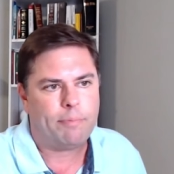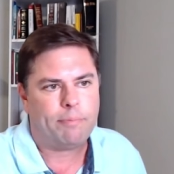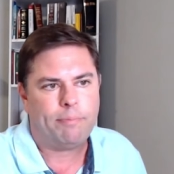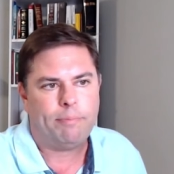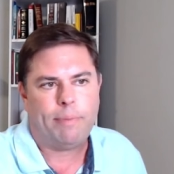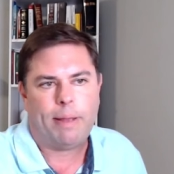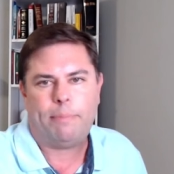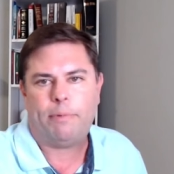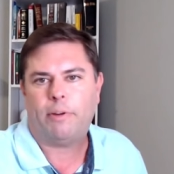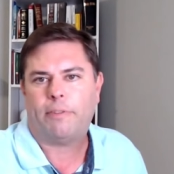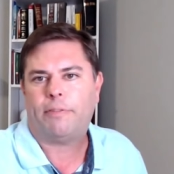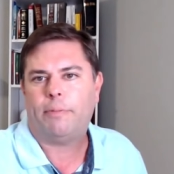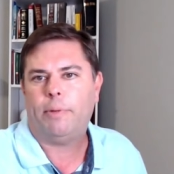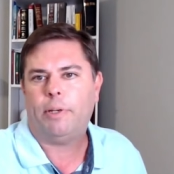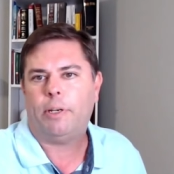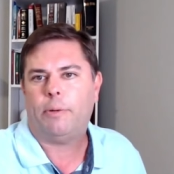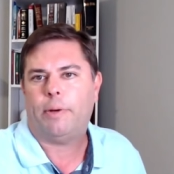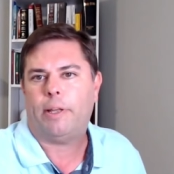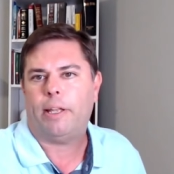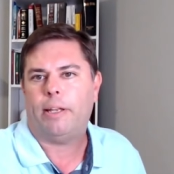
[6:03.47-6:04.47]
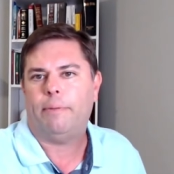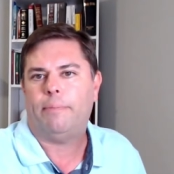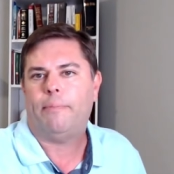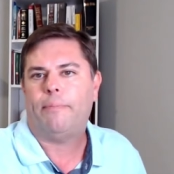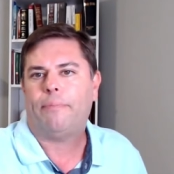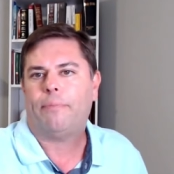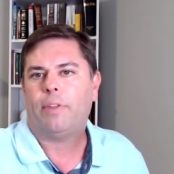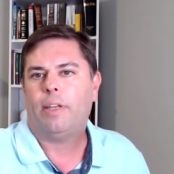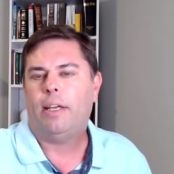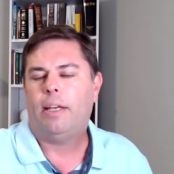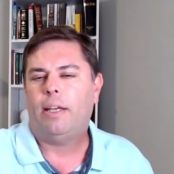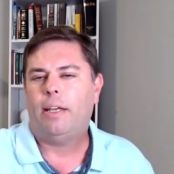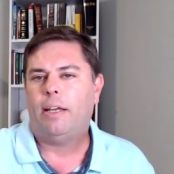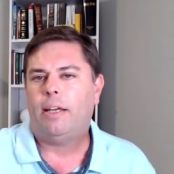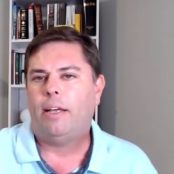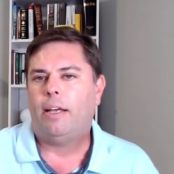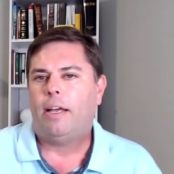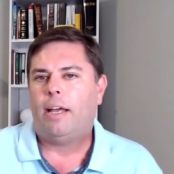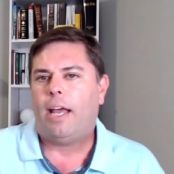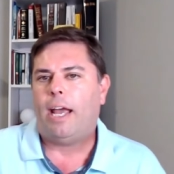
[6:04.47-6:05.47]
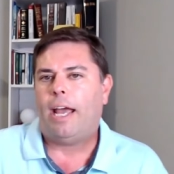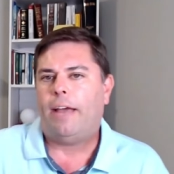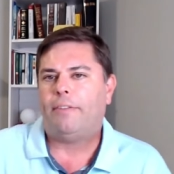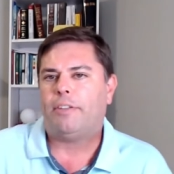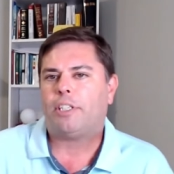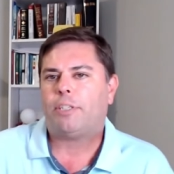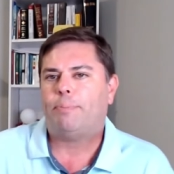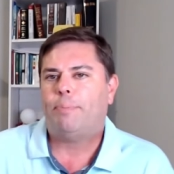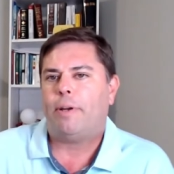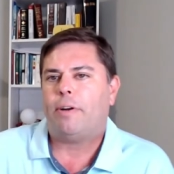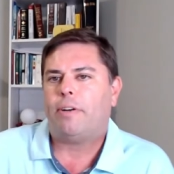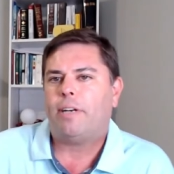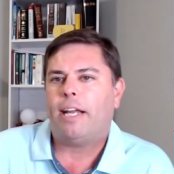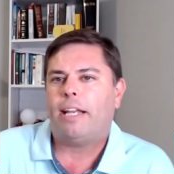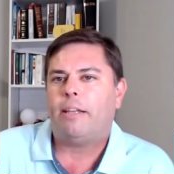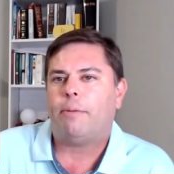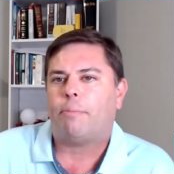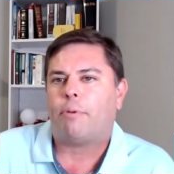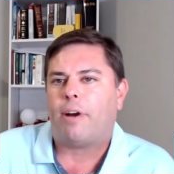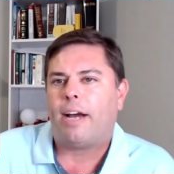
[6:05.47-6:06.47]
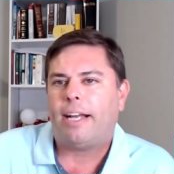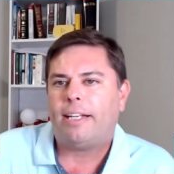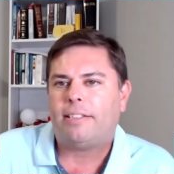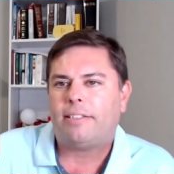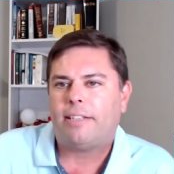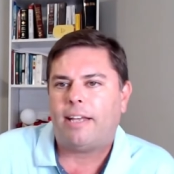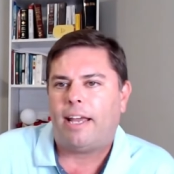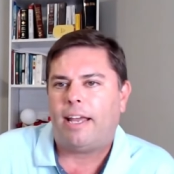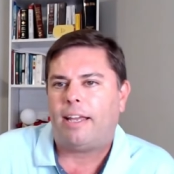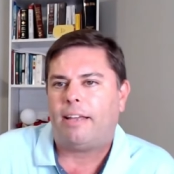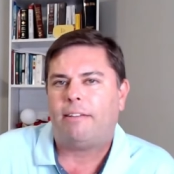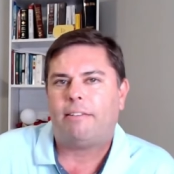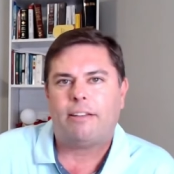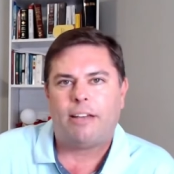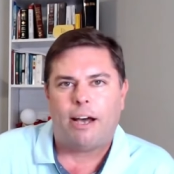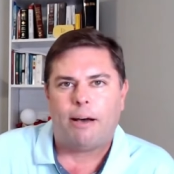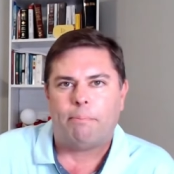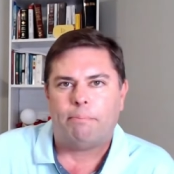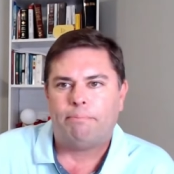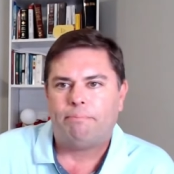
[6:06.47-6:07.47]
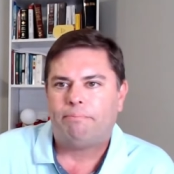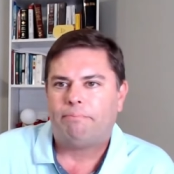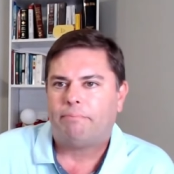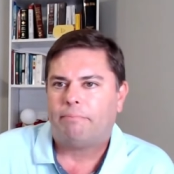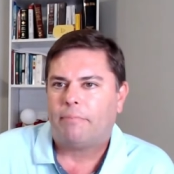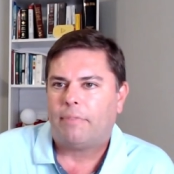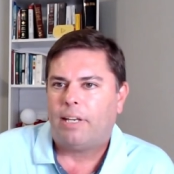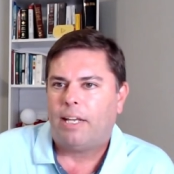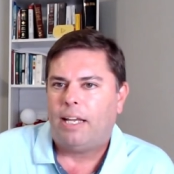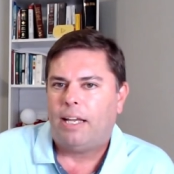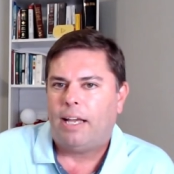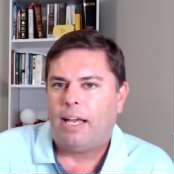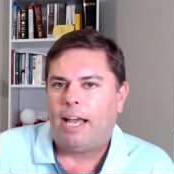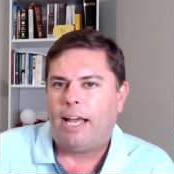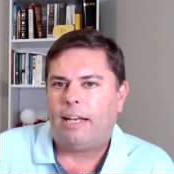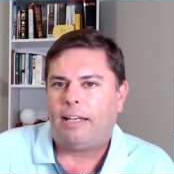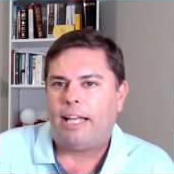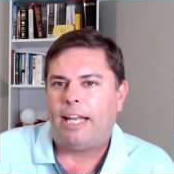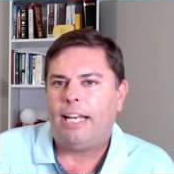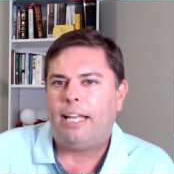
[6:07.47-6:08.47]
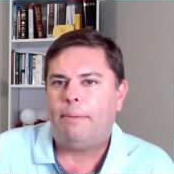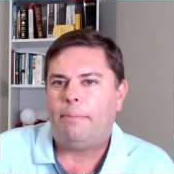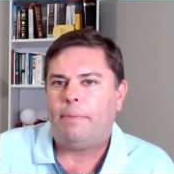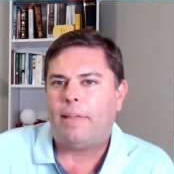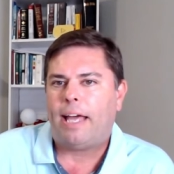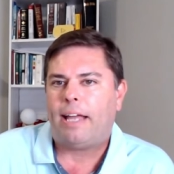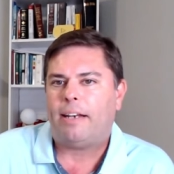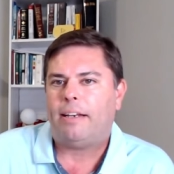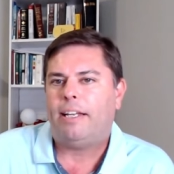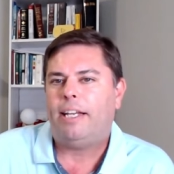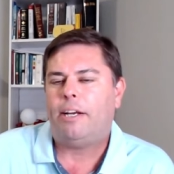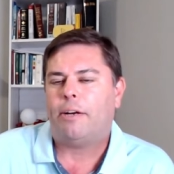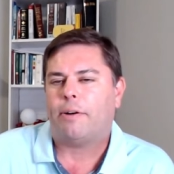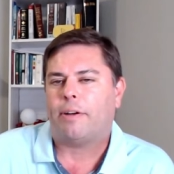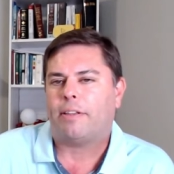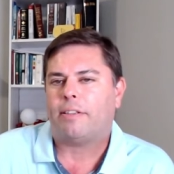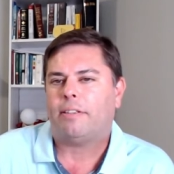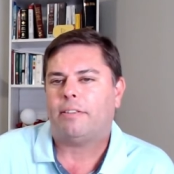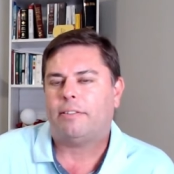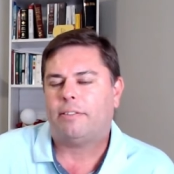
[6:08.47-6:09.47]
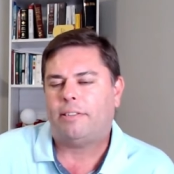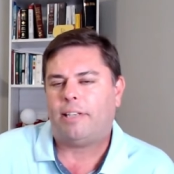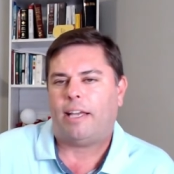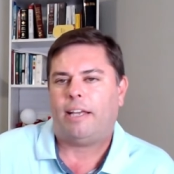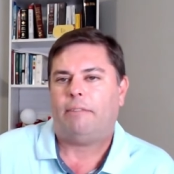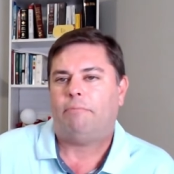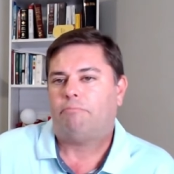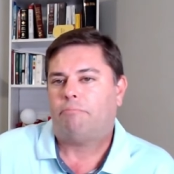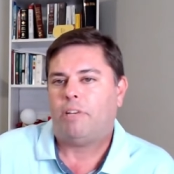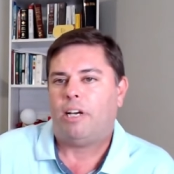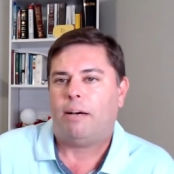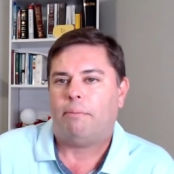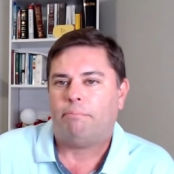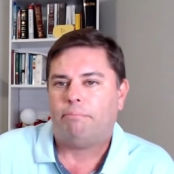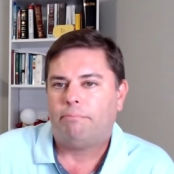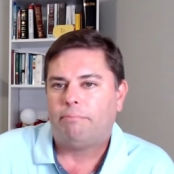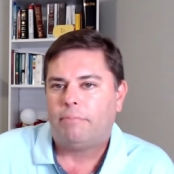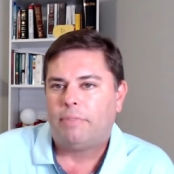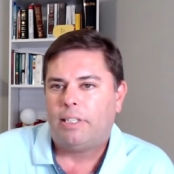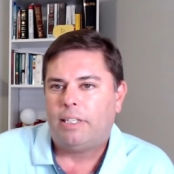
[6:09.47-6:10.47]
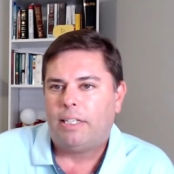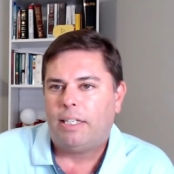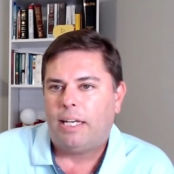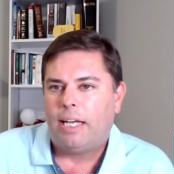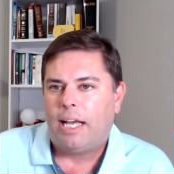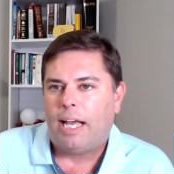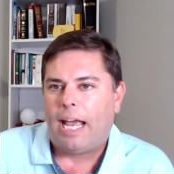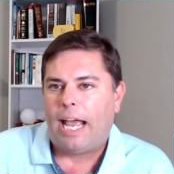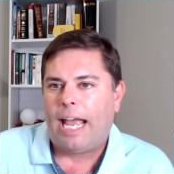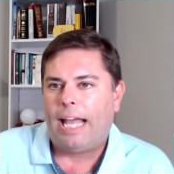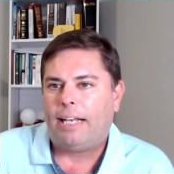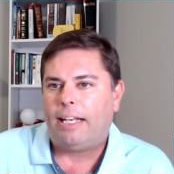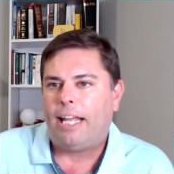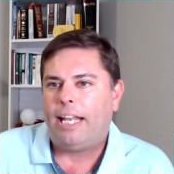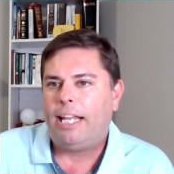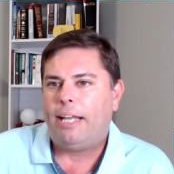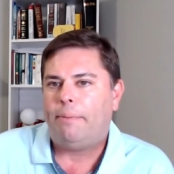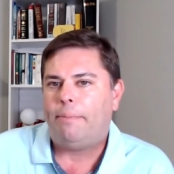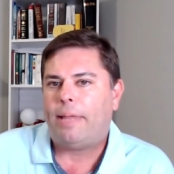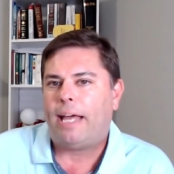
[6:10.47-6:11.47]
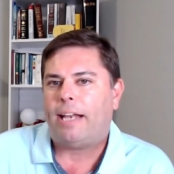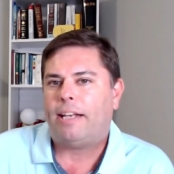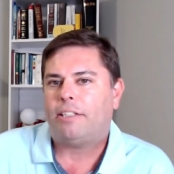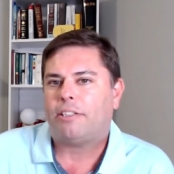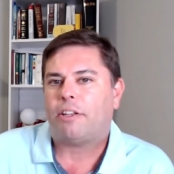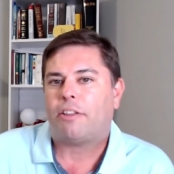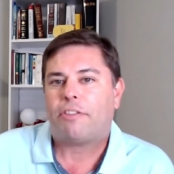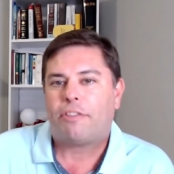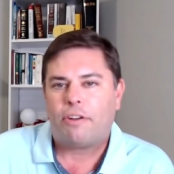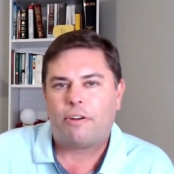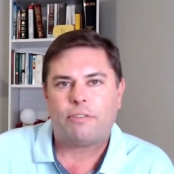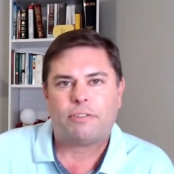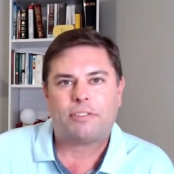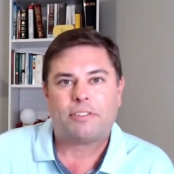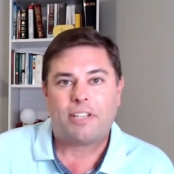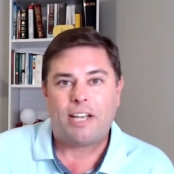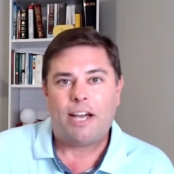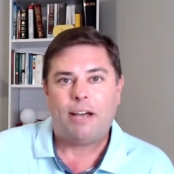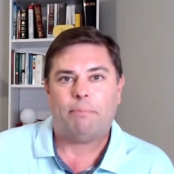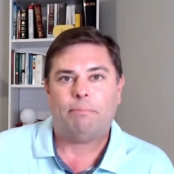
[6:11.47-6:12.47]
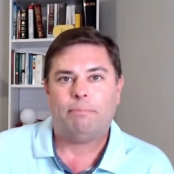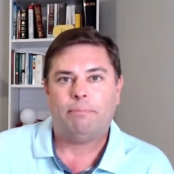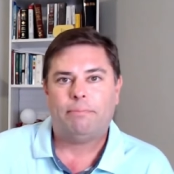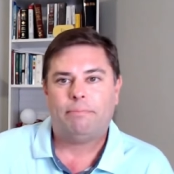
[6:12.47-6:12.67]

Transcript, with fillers: Maybe you're familiar with it. And the Spirit and the bride say, Come. And let him that heareth say, Come. And let him that is athirst come.